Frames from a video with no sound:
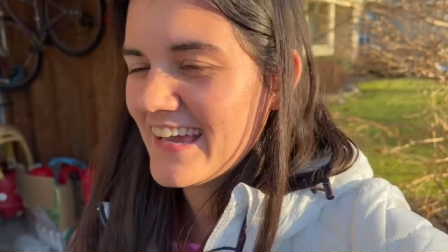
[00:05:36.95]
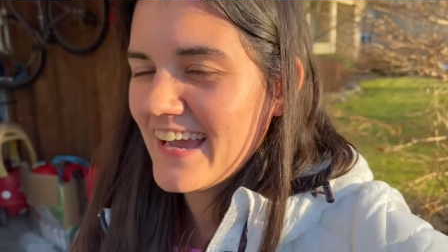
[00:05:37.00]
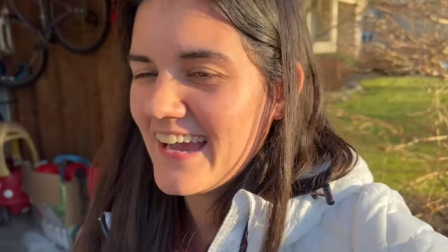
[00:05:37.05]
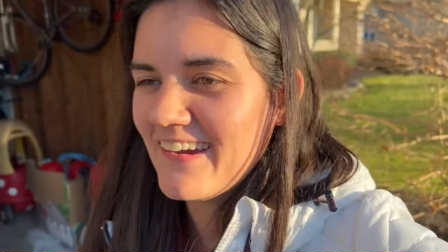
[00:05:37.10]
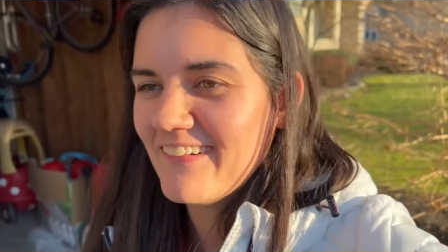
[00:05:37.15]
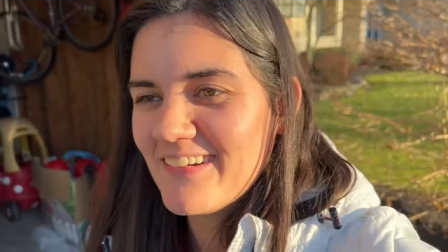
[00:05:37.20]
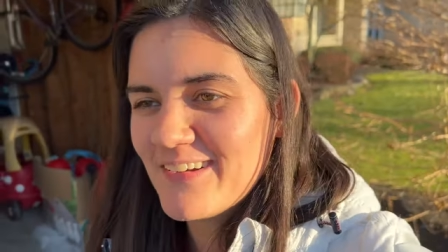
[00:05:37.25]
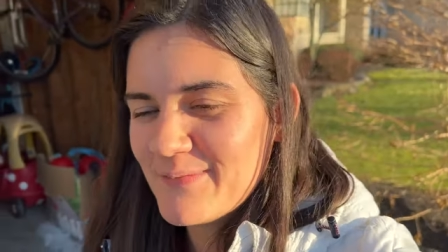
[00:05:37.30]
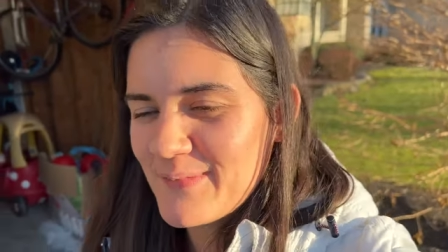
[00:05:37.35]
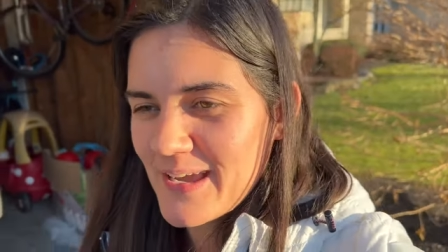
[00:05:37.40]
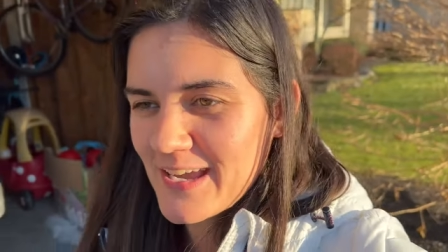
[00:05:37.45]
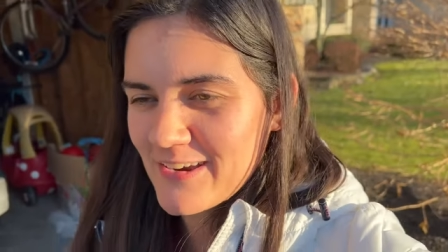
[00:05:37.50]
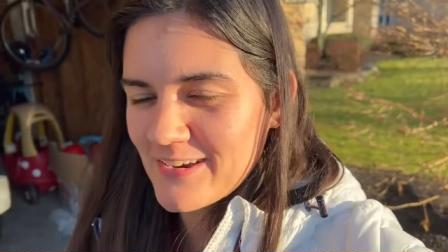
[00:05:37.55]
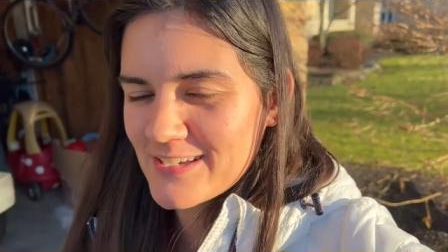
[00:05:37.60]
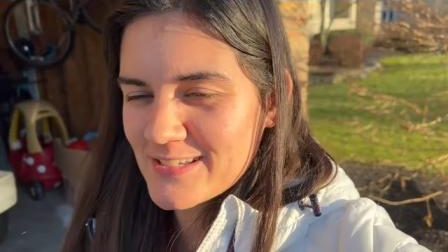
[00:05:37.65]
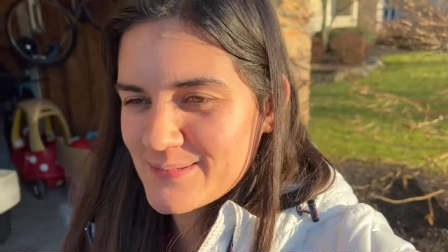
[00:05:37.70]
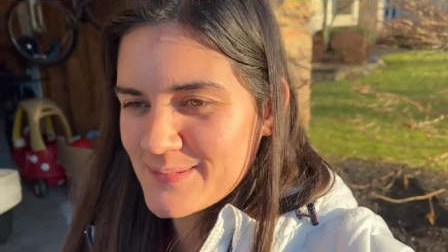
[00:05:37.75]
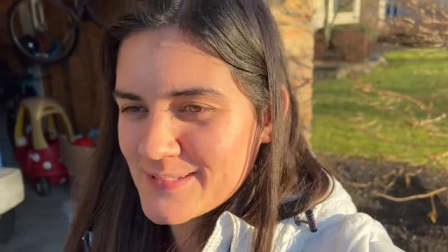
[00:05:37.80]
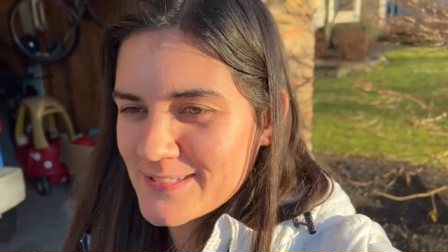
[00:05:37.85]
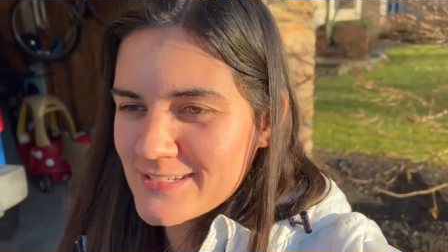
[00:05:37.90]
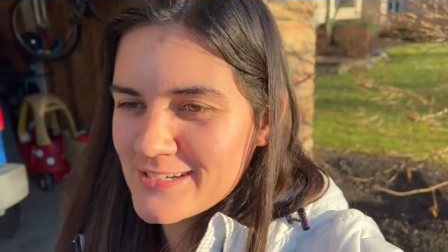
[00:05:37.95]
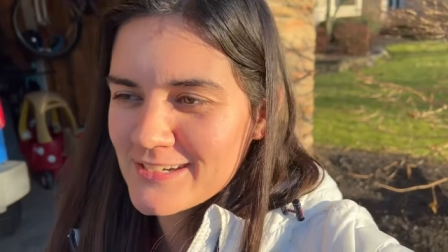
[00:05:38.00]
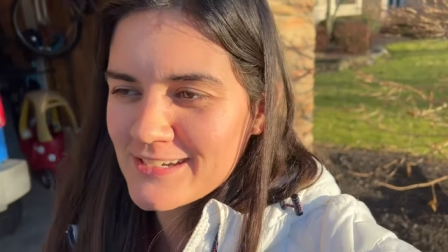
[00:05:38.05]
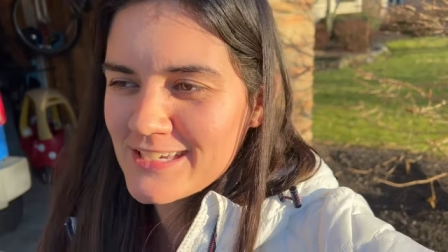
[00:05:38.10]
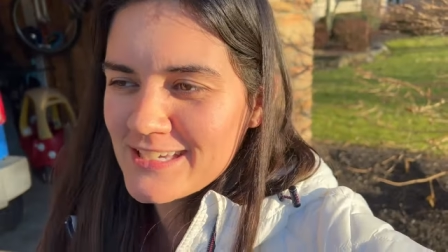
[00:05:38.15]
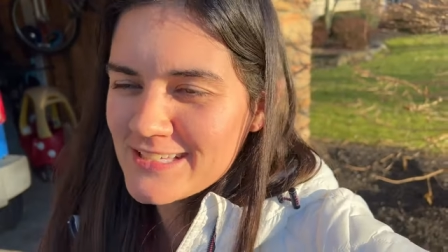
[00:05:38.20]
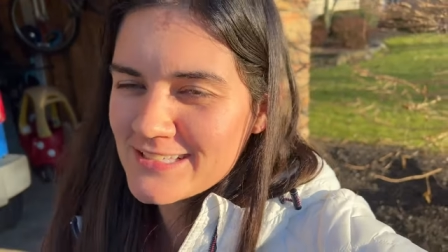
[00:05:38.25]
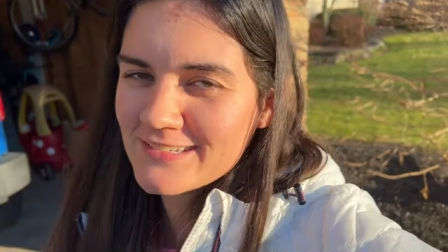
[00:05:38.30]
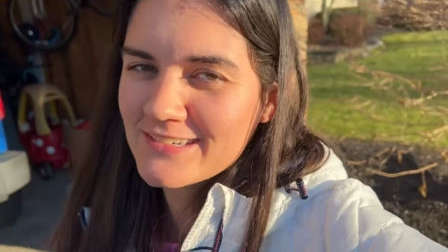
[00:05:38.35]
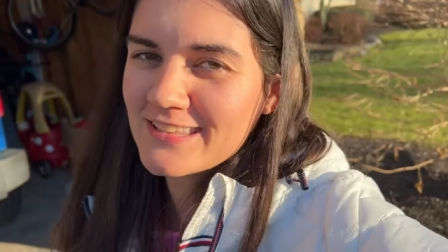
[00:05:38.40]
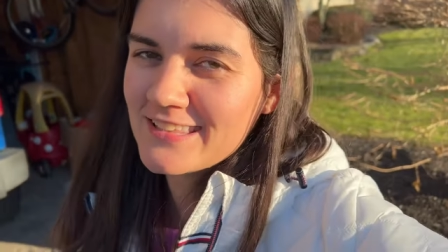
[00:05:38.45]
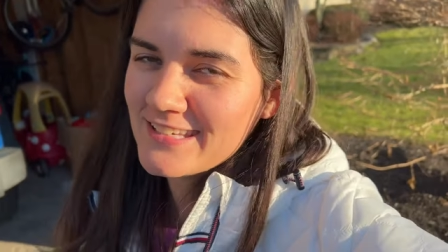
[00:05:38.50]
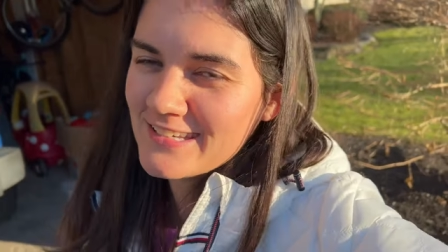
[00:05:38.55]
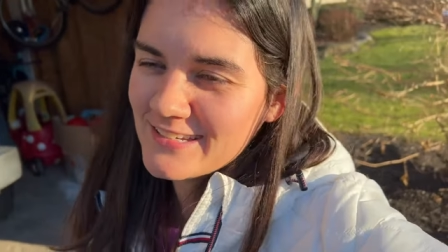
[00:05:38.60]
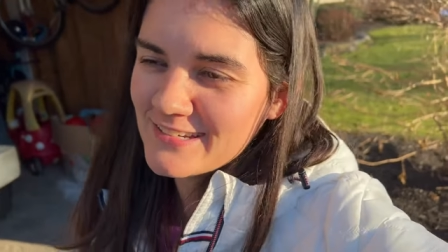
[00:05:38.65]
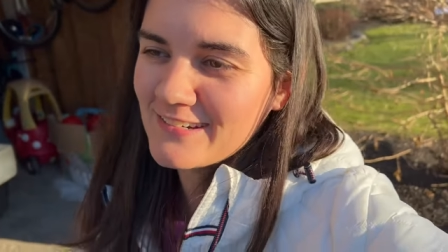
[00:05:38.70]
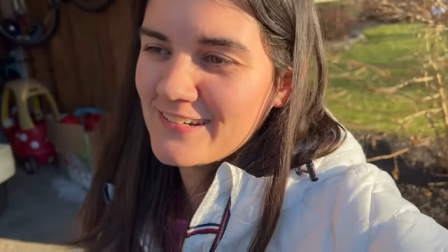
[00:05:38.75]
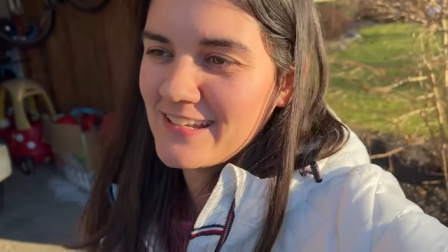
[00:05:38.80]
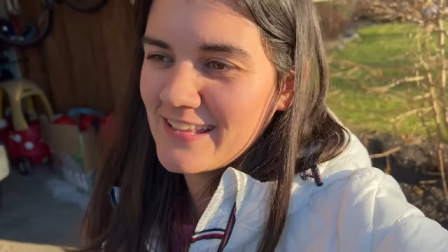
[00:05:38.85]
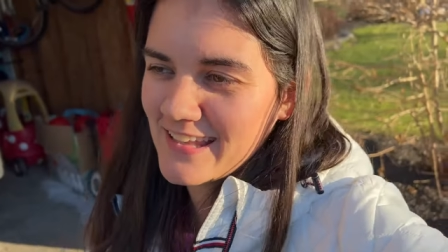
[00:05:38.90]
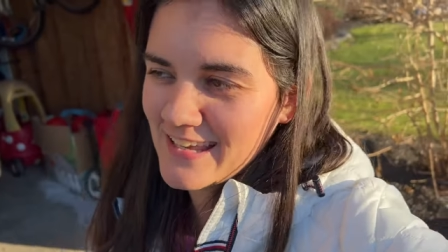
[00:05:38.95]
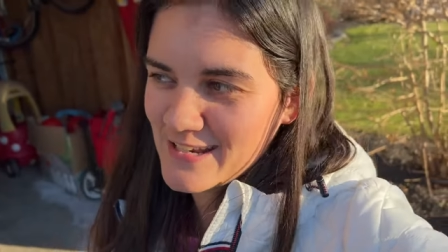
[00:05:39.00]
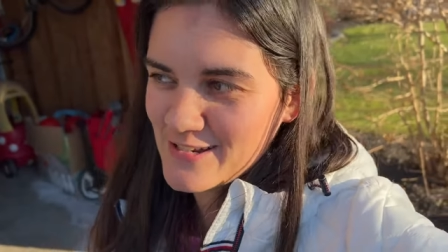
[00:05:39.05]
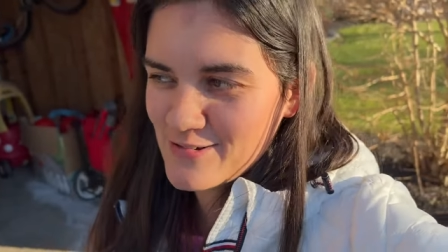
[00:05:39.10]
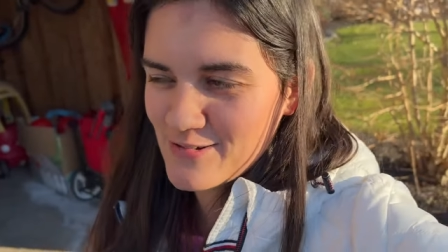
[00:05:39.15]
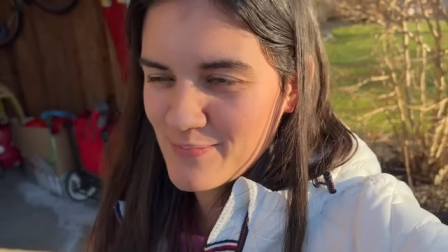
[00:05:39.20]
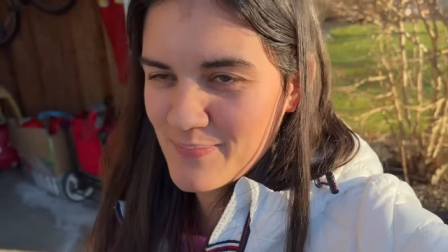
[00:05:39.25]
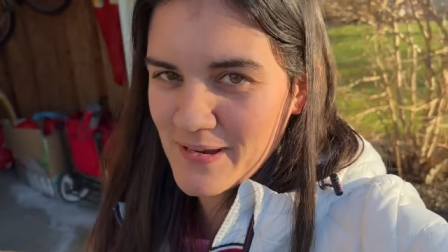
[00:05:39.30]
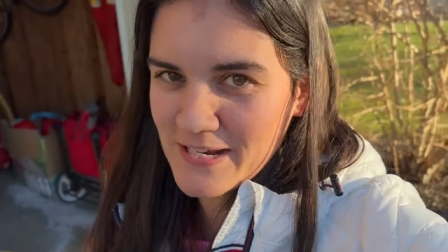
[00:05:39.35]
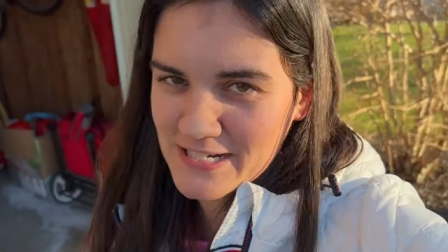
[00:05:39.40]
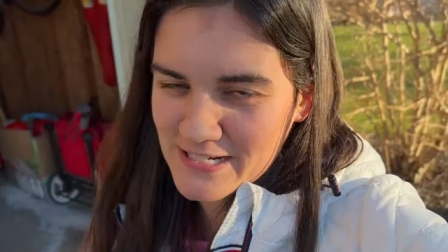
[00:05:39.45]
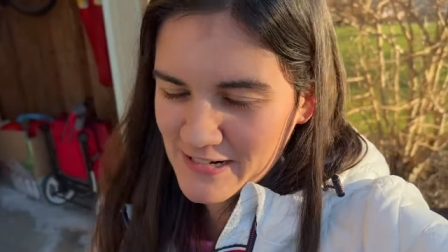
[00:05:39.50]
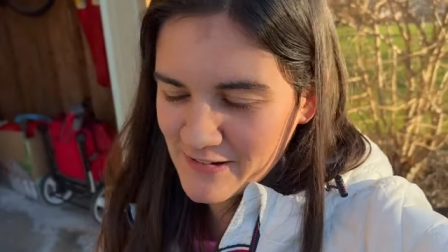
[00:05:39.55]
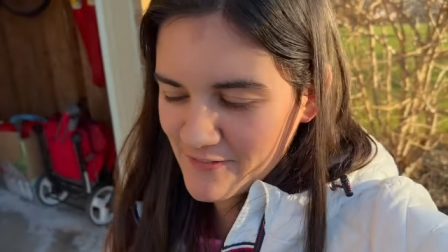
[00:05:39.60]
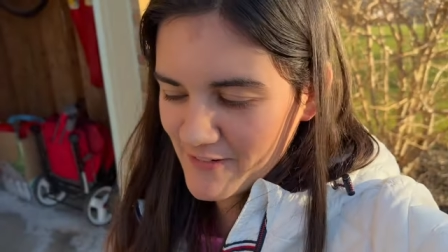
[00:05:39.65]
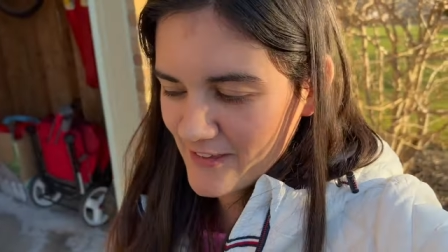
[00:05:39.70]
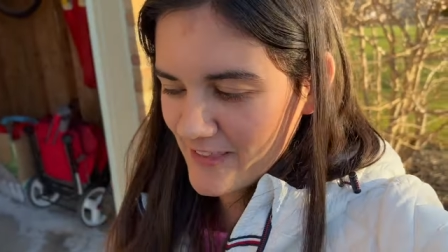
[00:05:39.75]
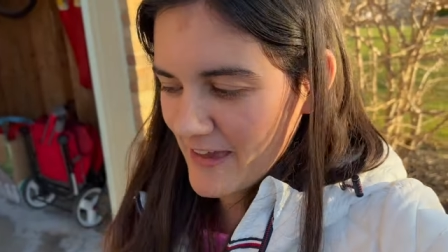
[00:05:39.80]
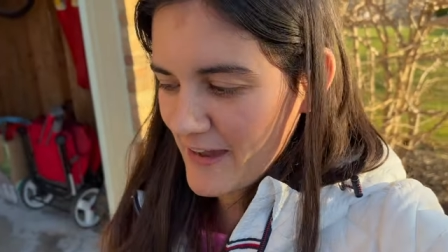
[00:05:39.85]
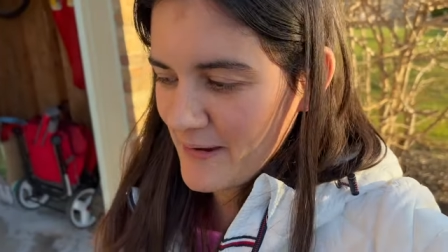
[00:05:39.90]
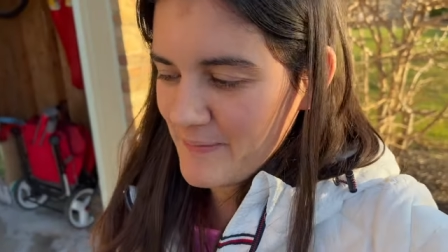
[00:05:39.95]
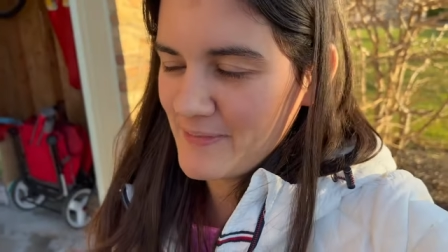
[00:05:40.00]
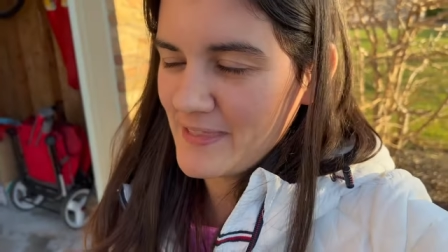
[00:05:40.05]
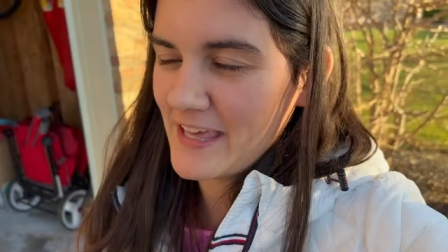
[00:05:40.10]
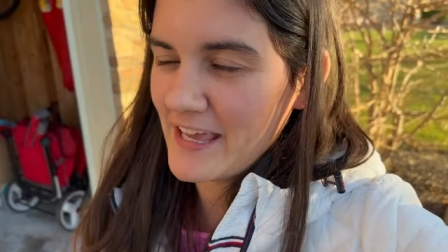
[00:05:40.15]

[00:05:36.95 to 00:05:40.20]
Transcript: I want to make Christmas cookies with you and like drew a picture for them.